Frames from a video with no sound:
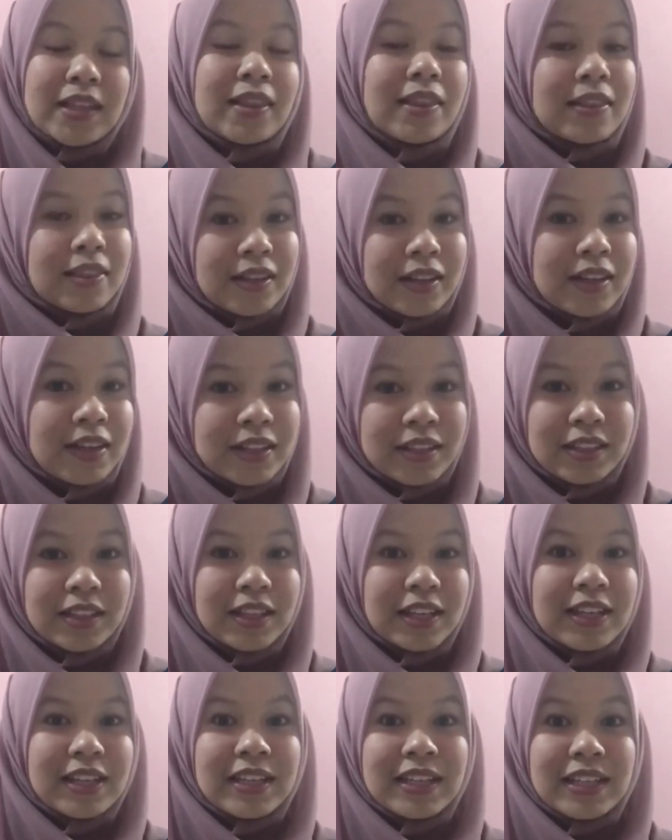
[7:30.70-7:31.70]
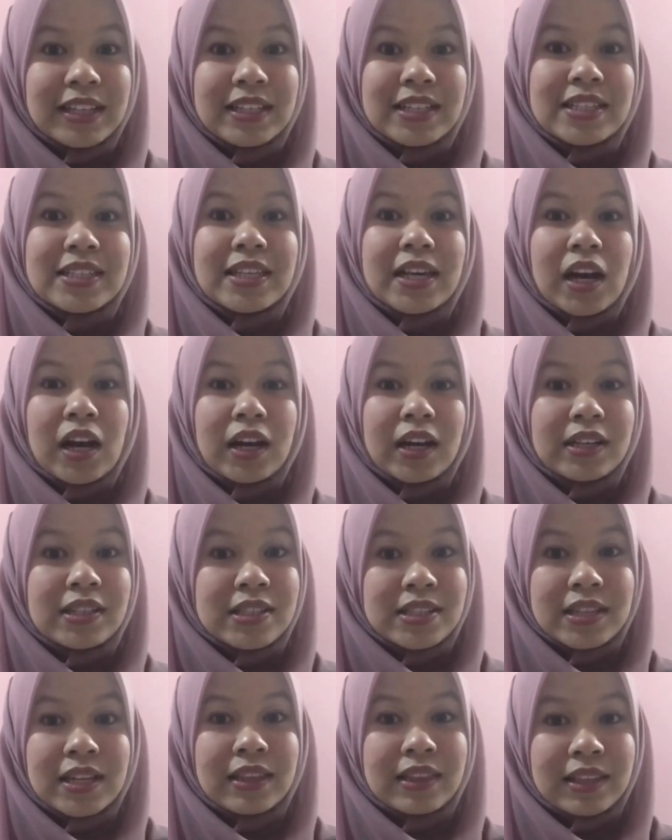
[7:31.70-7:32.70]
Third is
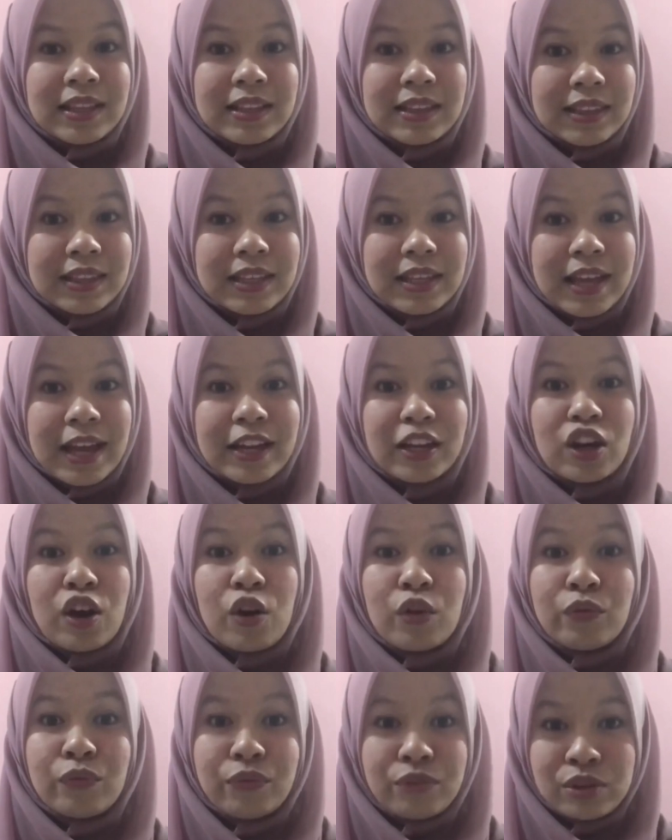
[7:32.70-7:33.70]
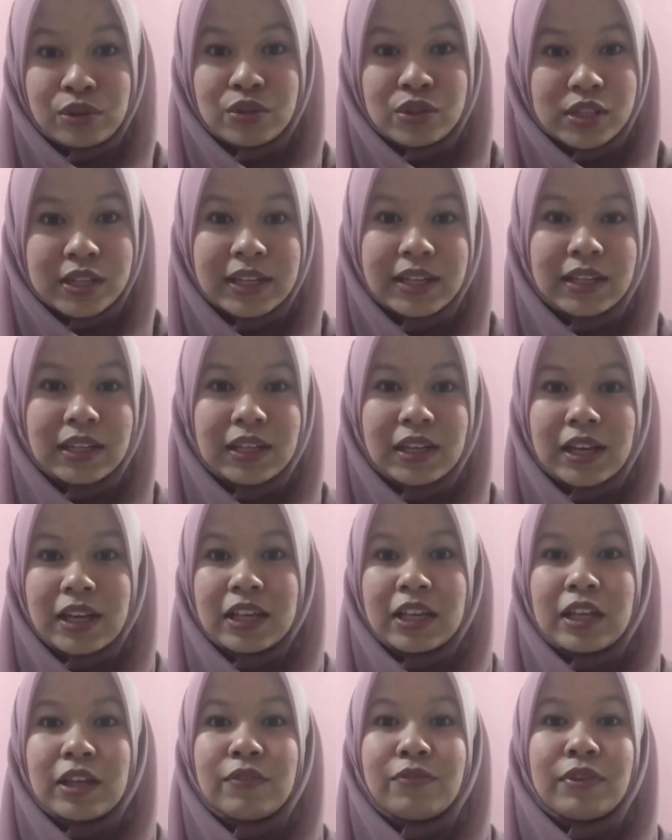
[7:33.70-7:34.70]
uncertainty and confusion.
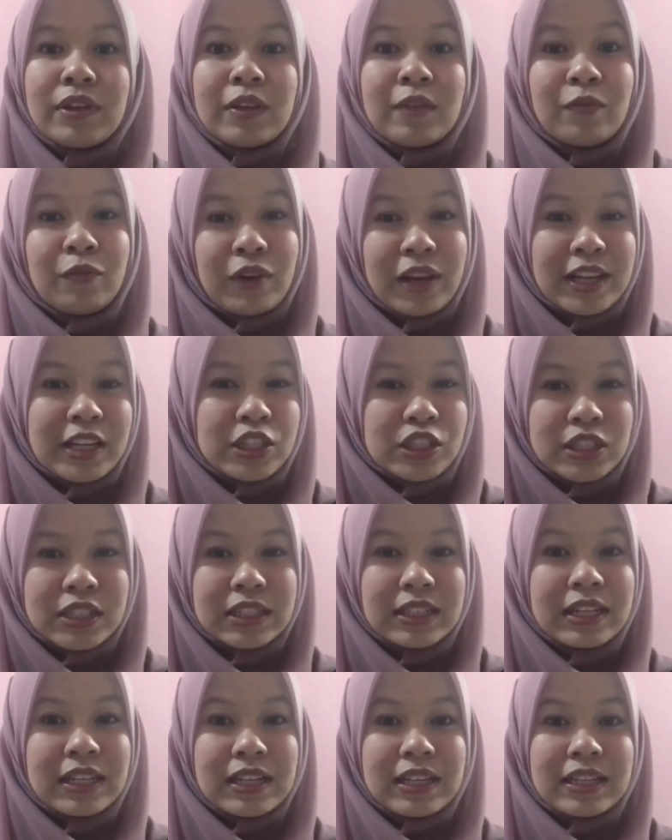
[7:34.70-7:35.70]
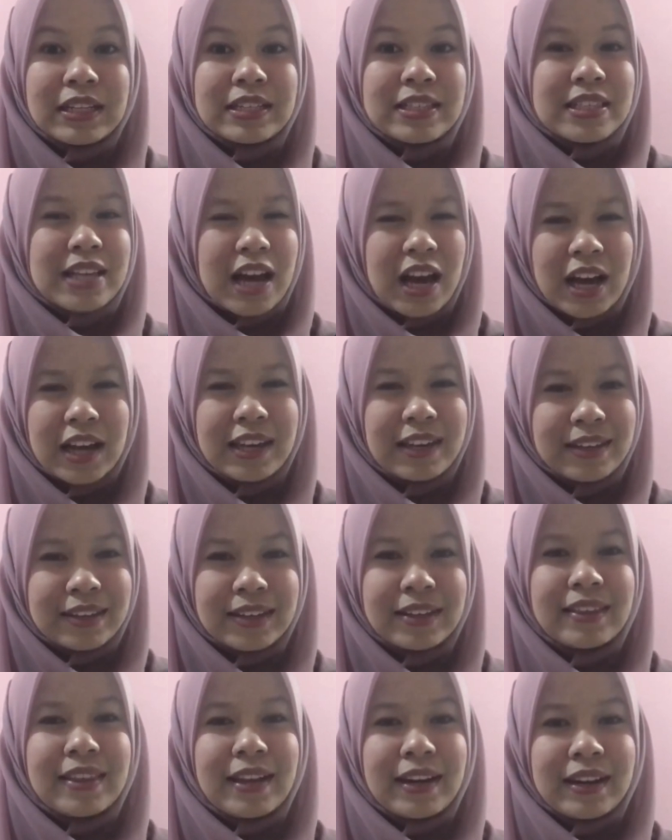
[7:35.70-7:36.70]
If inflation is
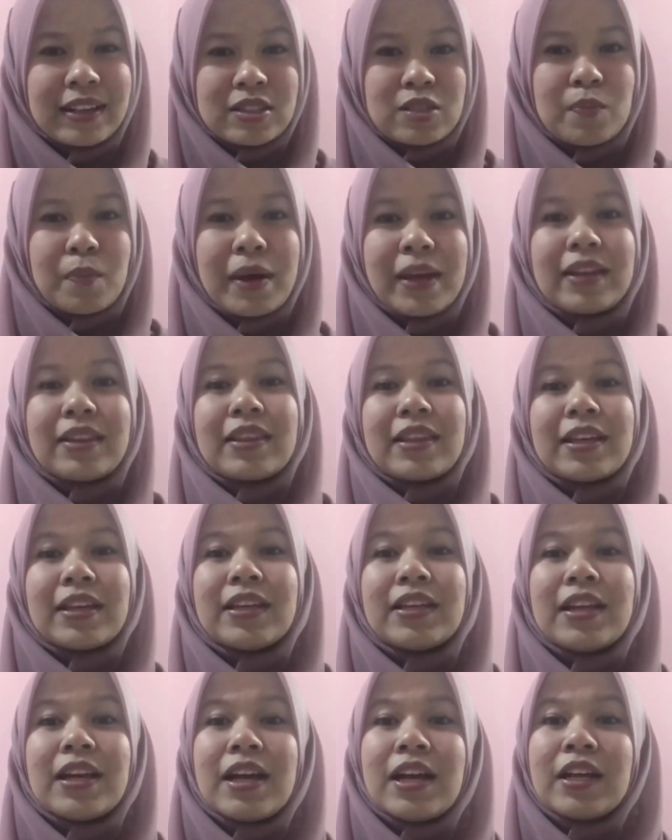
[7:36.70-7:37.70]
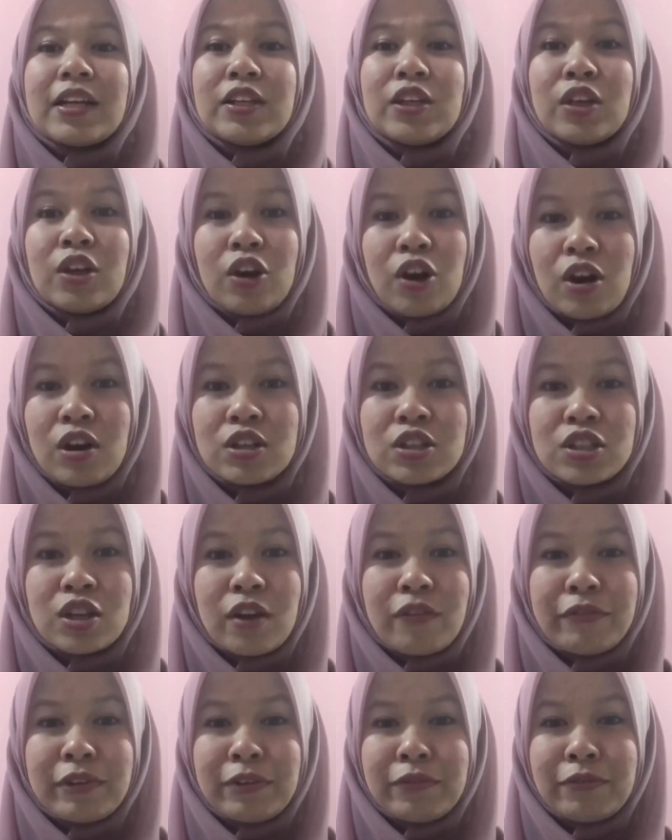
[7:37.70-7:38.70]
higher than expected, the cost
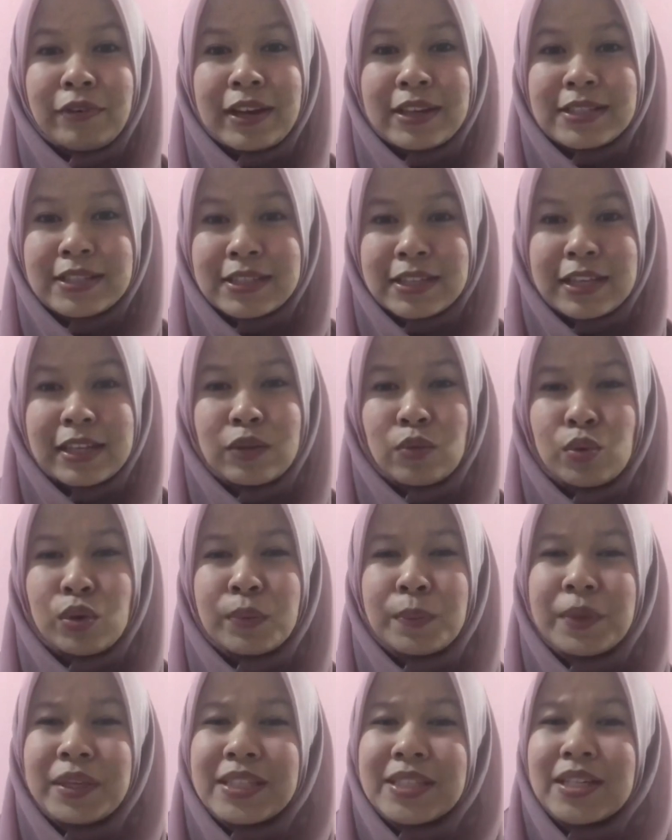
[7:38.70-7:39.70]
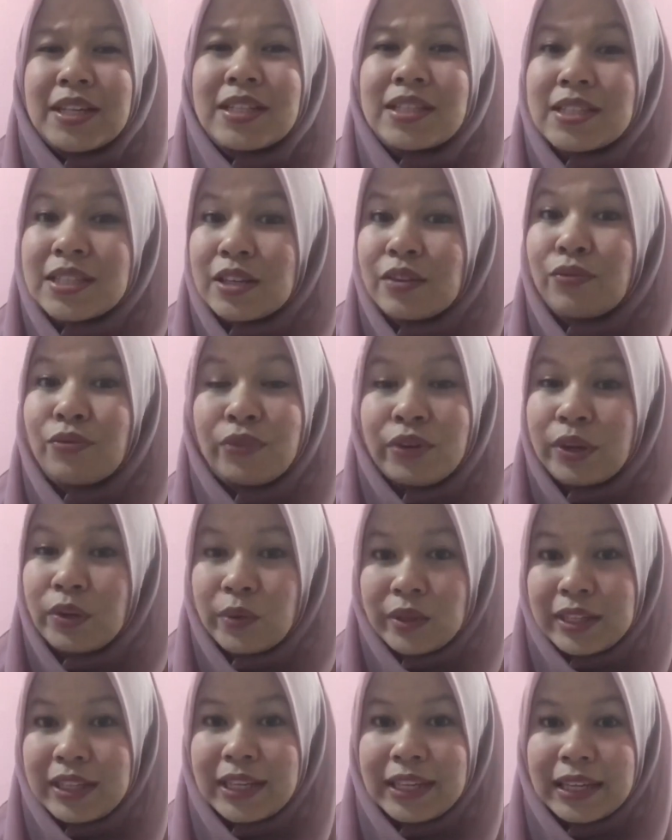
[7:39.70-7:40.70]
of investing will be changing
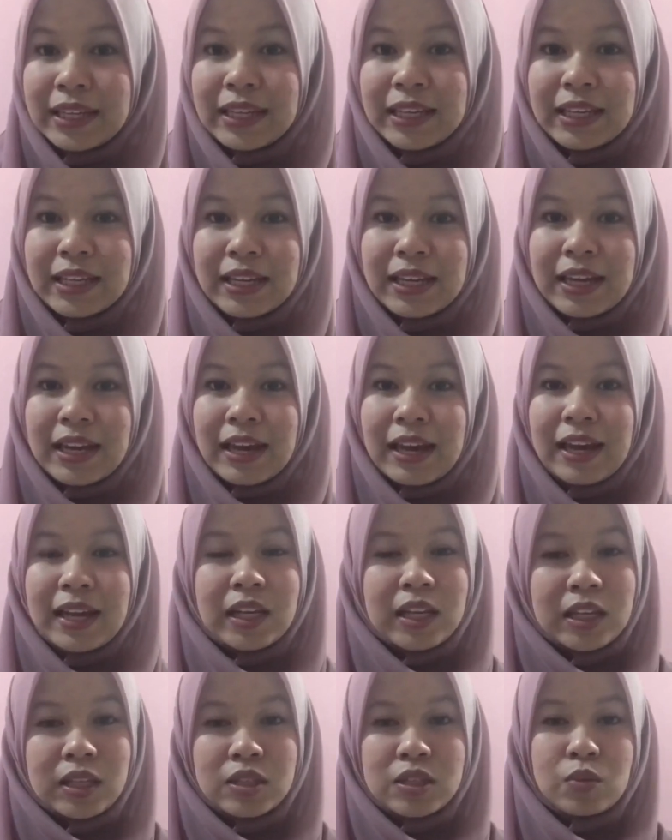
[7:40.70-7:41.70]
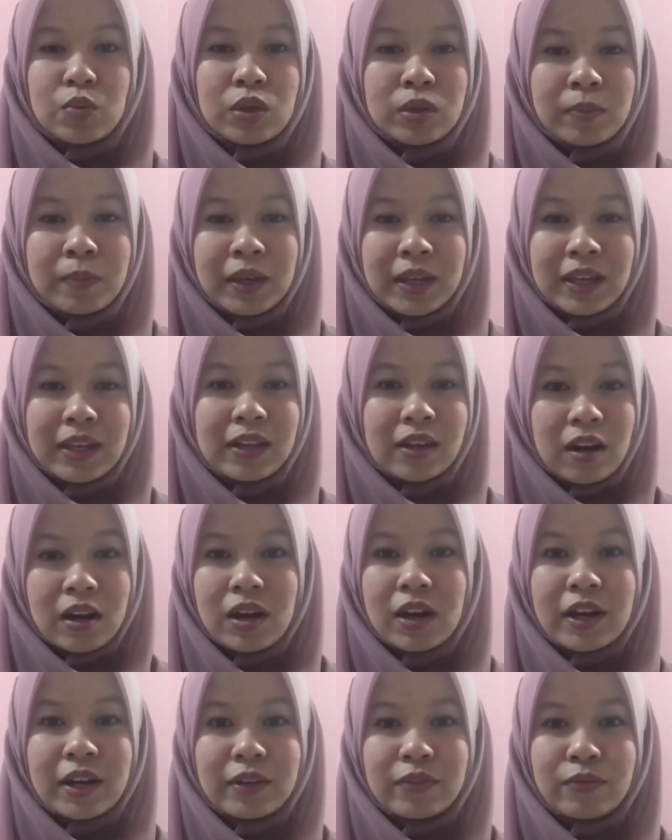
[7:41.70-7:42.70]
frequently, and this will make it
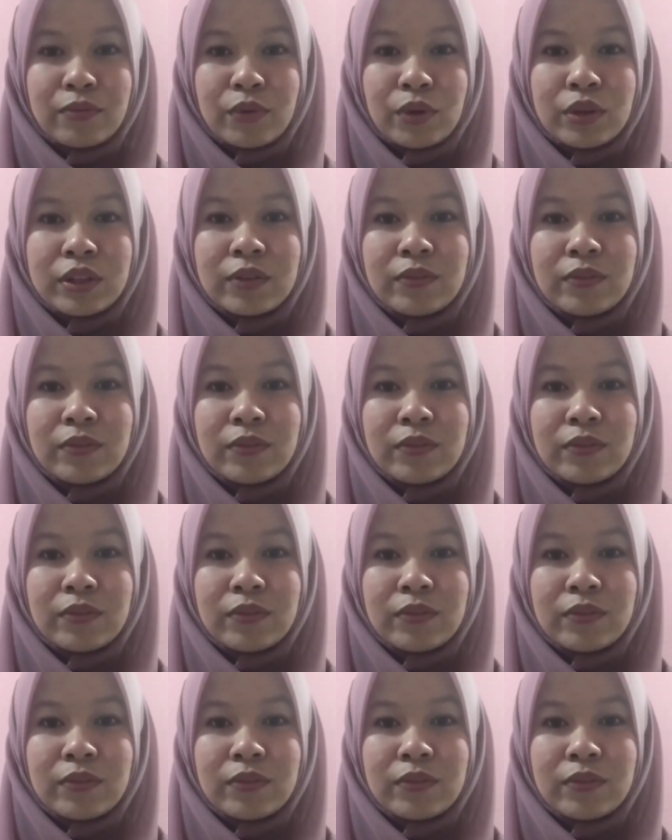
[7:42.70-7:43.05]
hard for